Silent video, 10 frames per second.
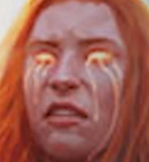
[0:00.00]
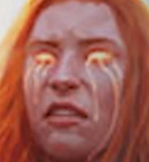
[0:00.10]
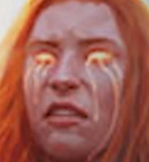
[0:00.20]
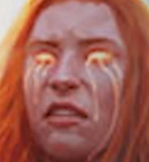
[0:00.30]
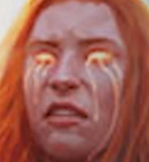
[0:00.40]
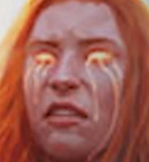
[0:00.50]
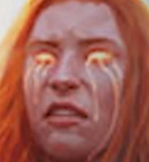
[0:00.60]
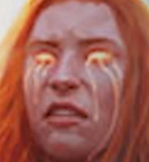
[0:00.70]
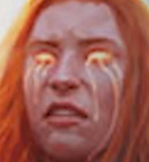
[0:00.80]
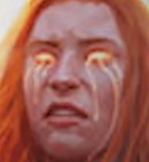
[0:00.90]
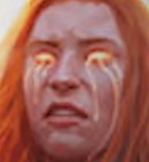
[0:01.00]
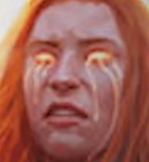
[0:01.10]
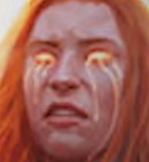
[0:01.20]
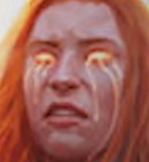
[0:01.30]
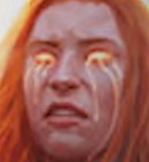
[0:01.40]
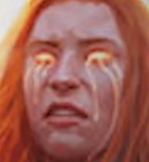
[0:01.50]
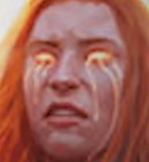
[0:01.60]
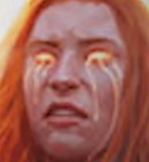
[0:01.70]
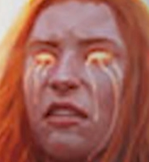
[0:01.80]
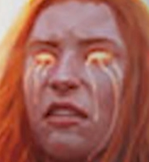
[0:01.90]

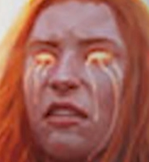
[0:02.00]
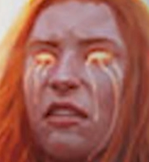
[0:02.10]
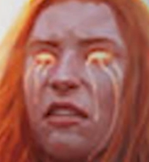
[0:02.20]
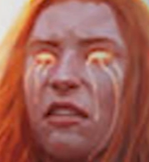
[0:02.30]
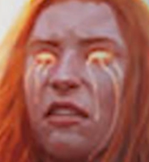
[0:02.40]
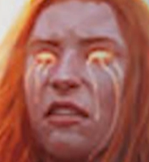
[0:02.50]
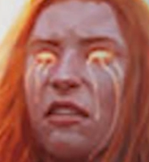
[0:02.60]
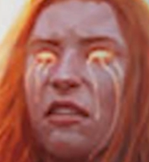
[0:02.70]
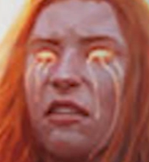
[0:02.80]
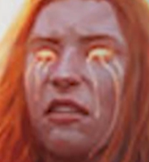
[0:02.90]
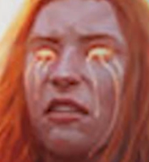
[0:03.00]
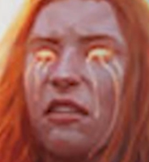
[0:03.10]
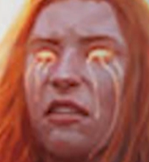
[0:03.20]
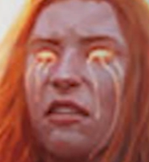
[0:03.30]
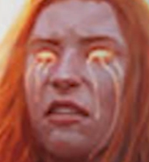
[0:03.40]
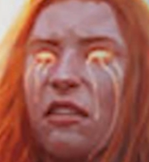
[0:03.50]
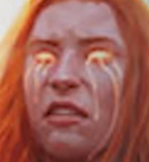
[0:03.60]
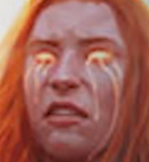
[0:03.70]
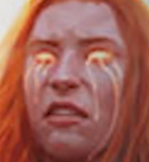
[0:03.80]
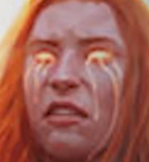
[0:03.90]

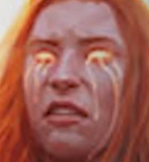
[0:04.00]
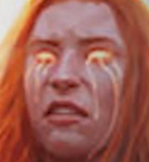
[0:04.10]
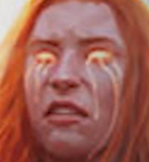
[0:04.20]
No words are spoken by the person on screen.